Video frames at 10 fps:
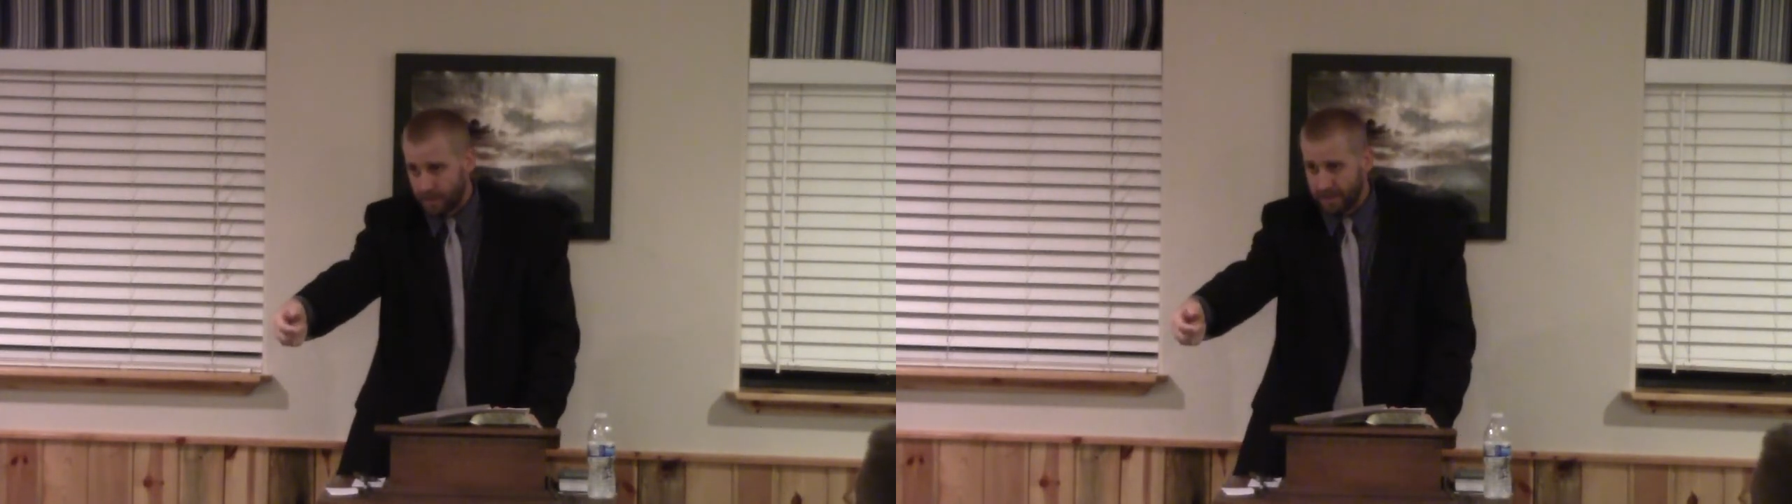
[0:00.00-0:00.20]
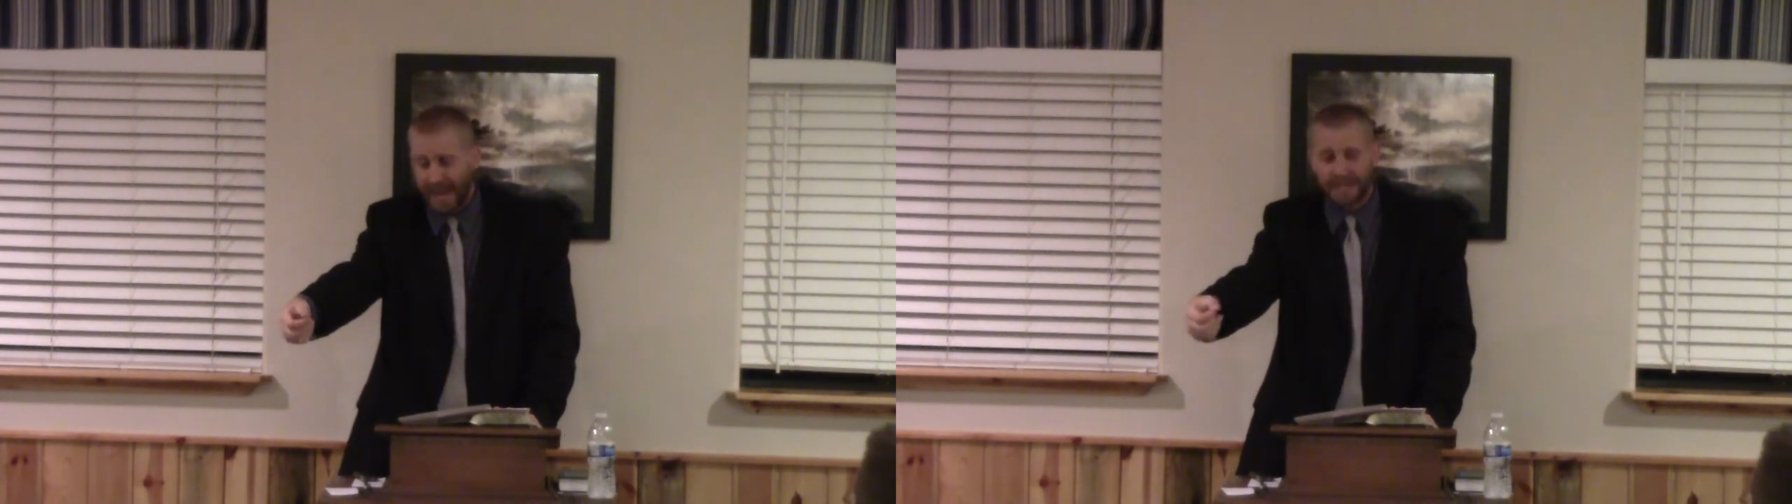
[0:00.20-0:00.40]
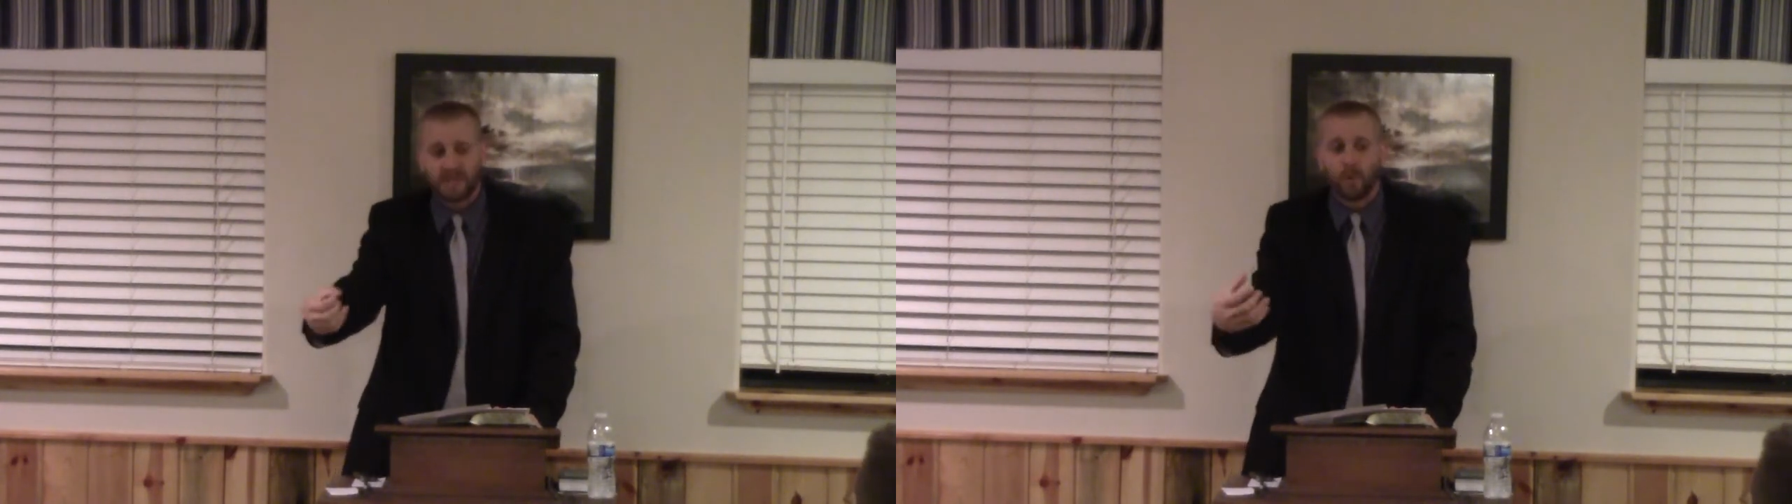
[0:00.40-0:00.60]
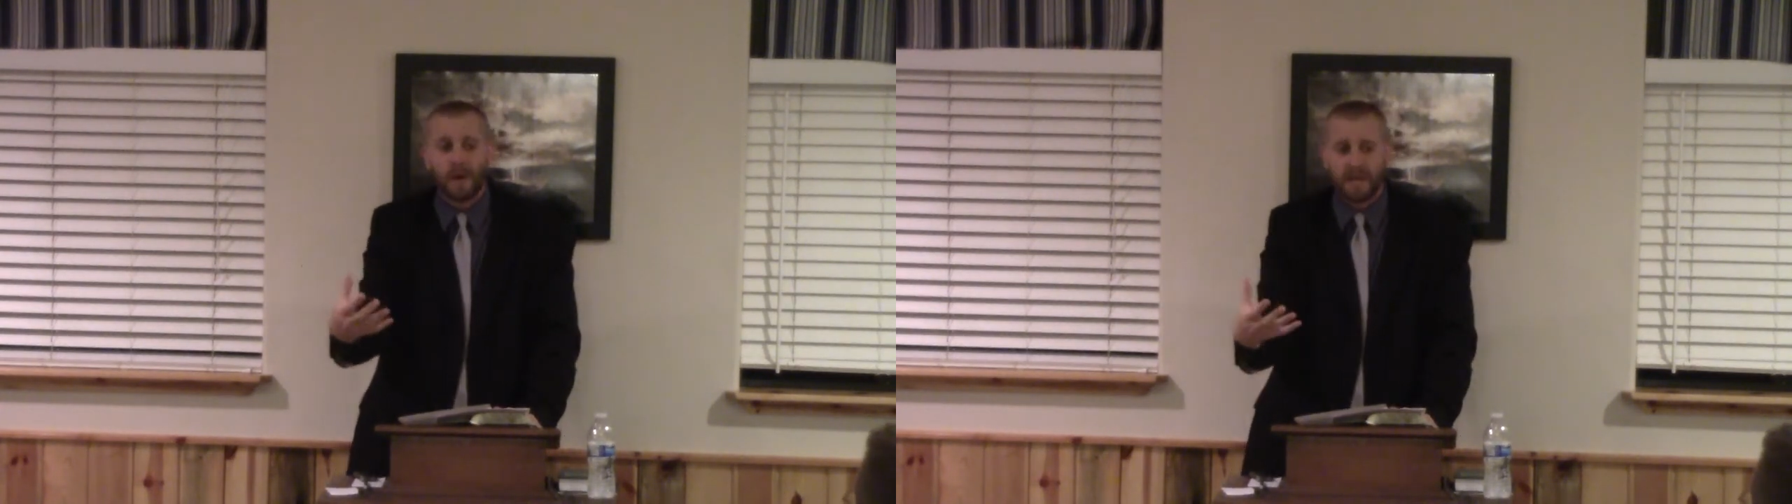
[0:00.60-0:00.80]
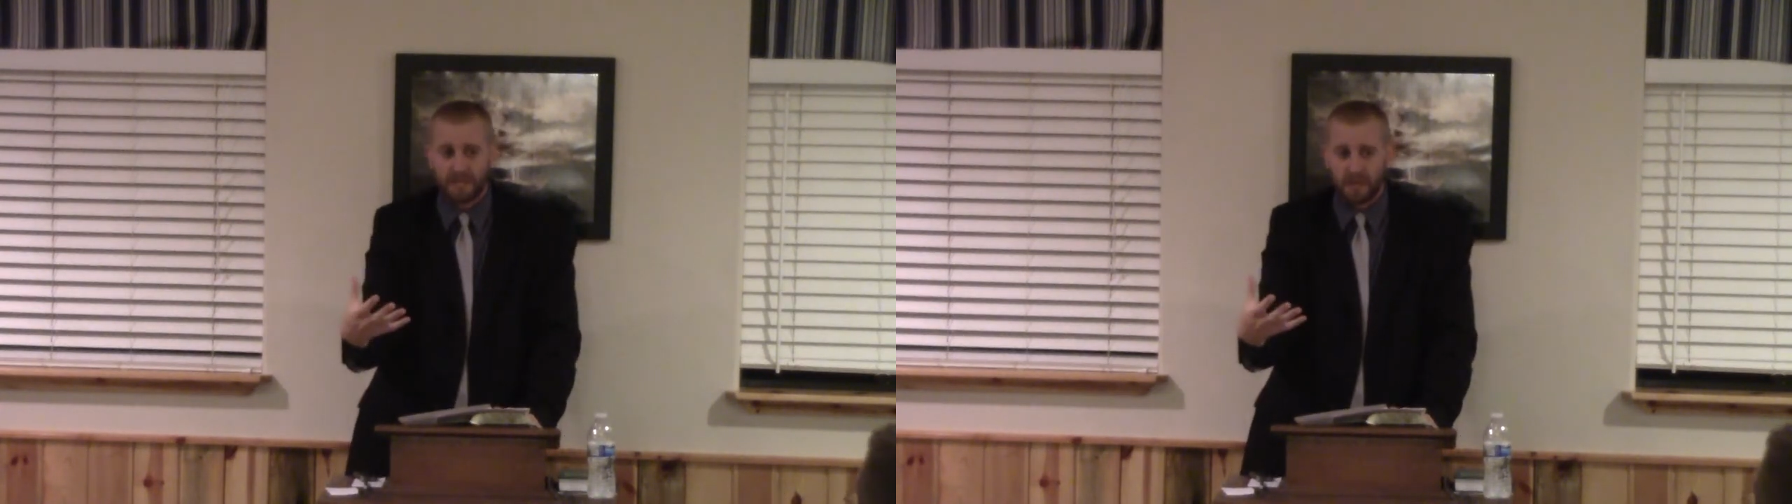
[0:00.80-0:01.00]
That's the
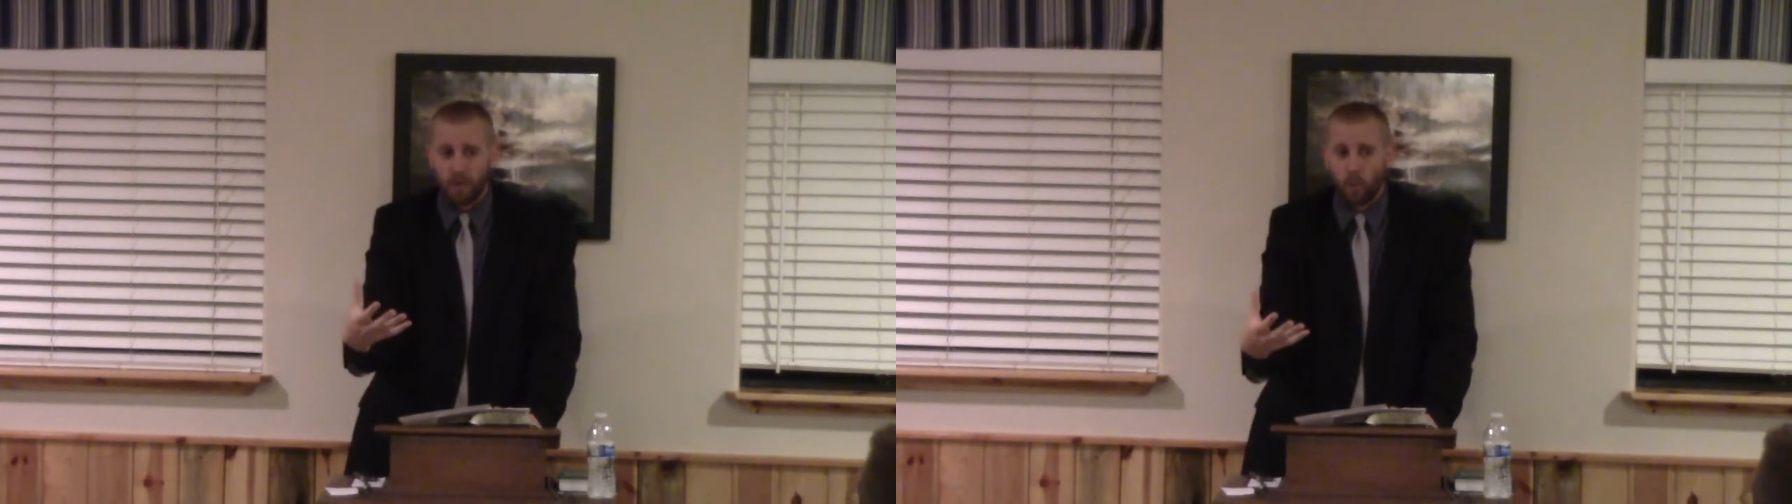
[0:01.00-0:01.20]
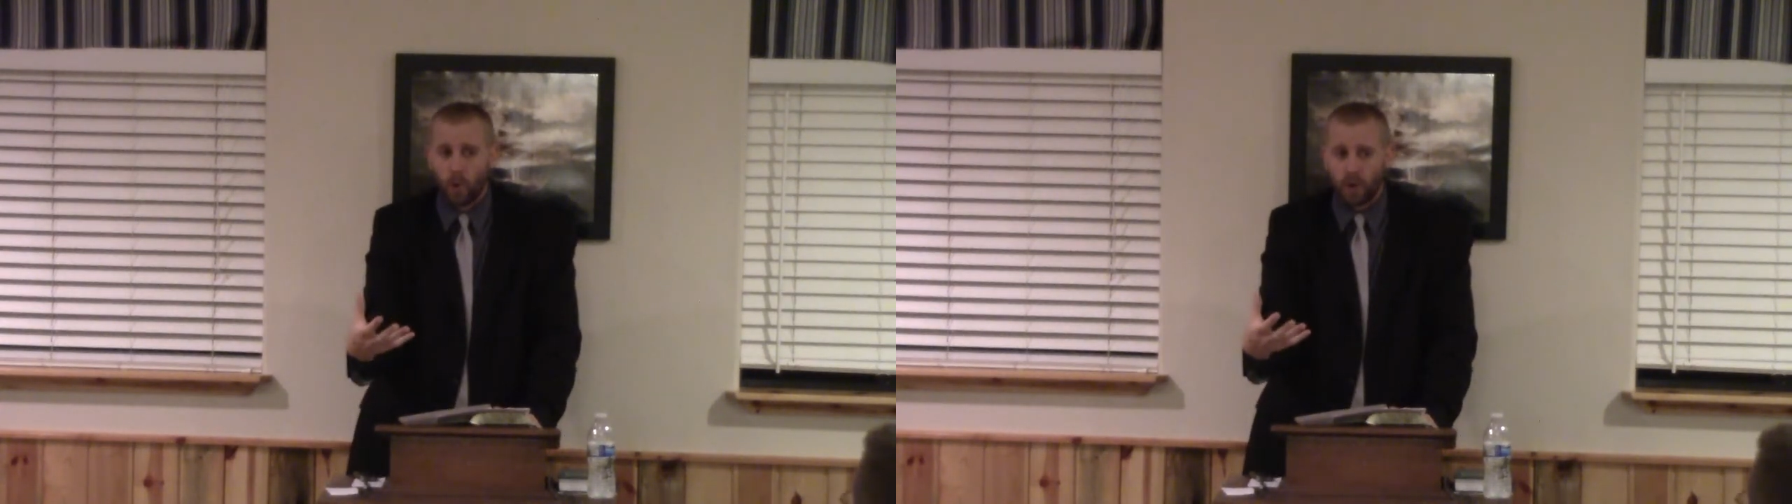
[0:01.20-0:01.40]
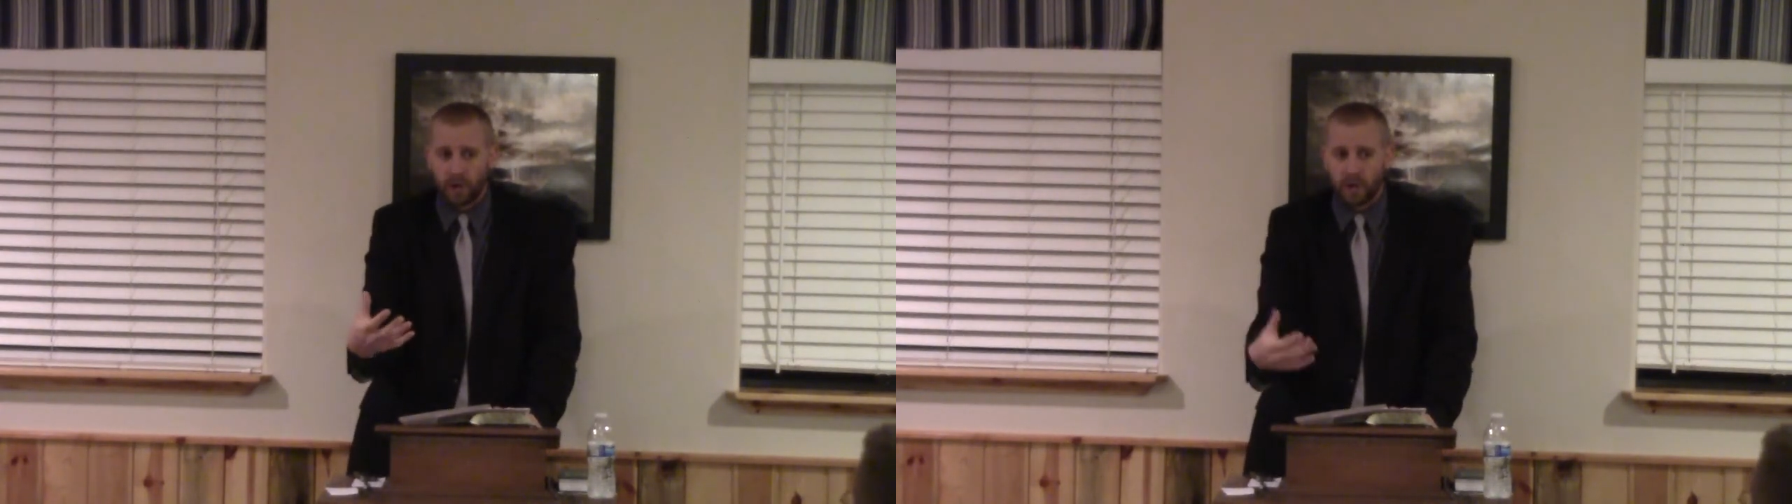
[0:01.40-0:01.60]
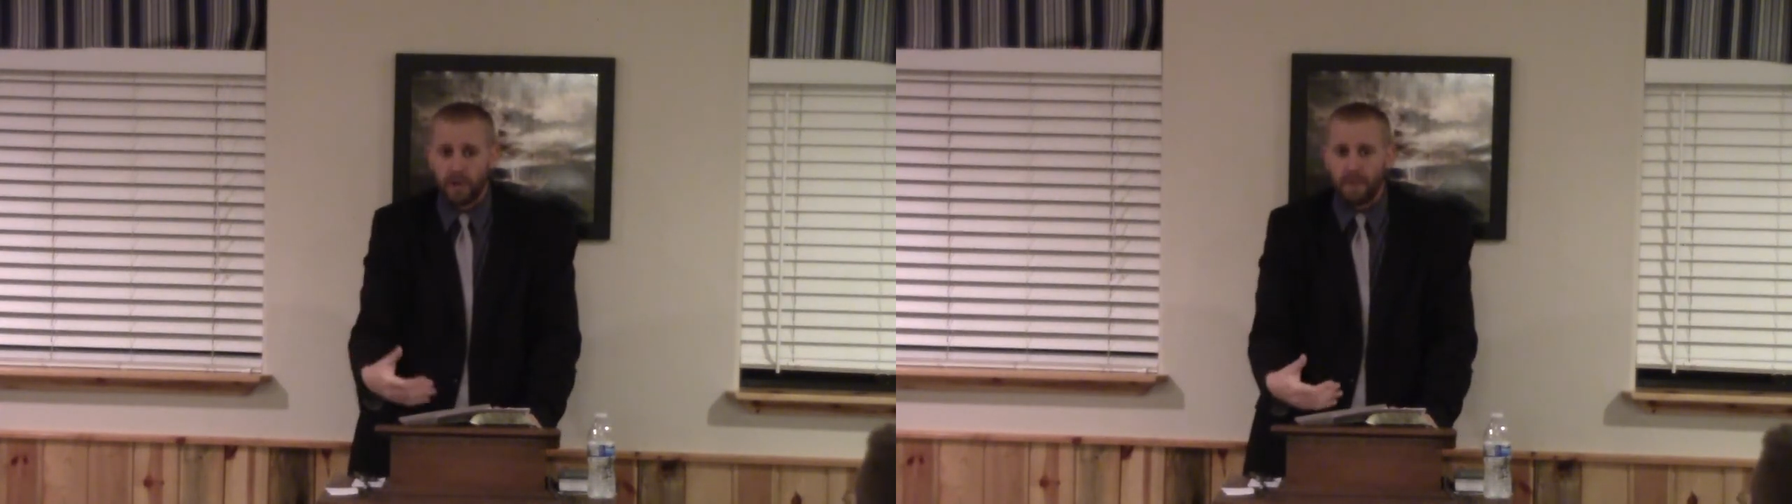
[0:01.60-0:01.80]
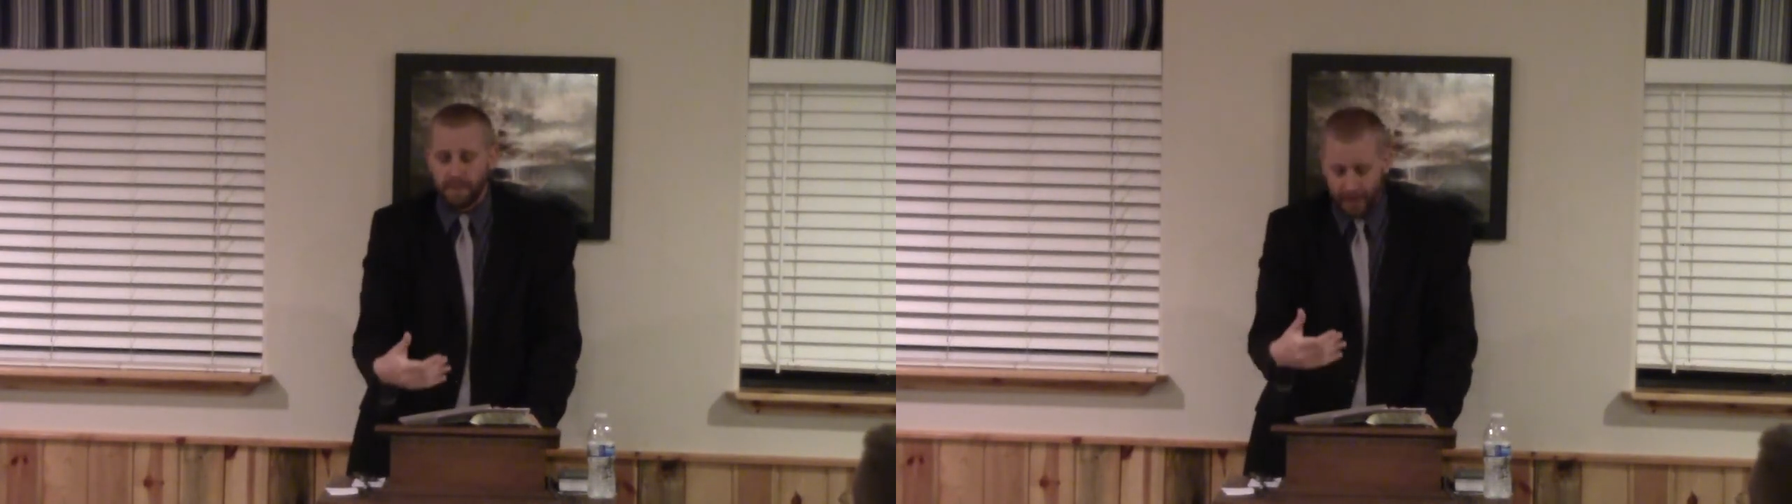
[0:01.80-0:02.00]
way it's going to work
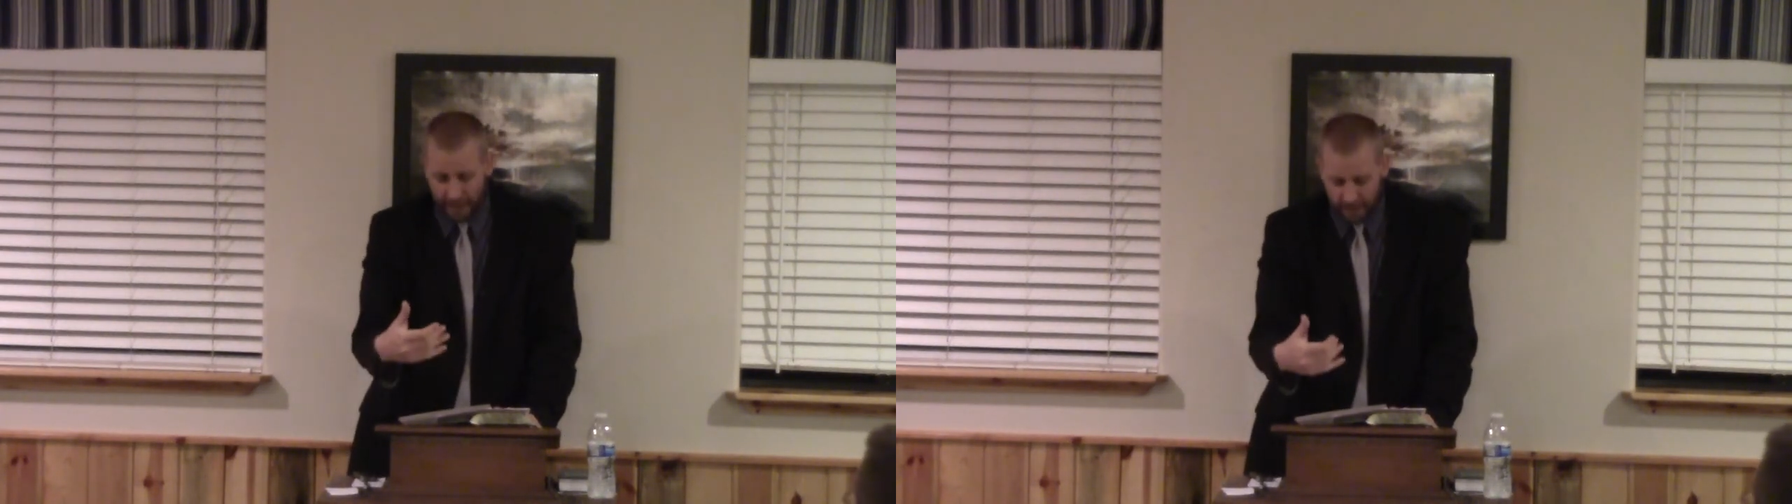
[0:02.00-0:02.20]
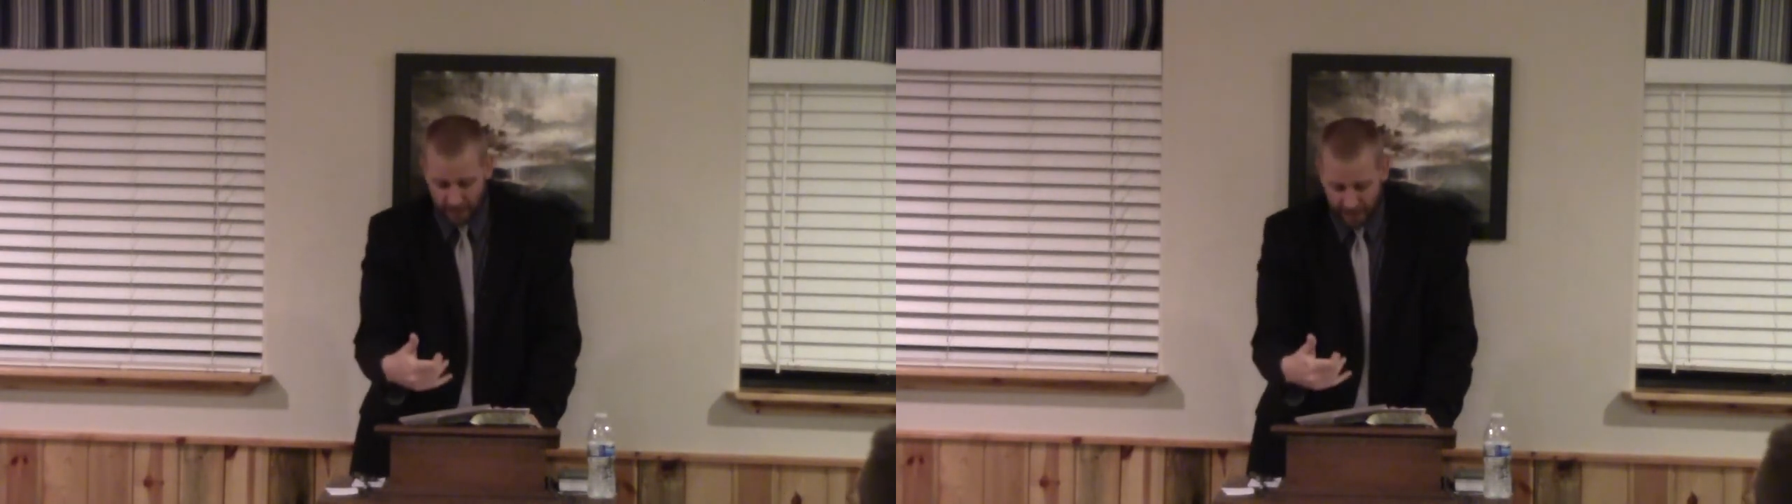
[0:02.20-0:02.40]
in,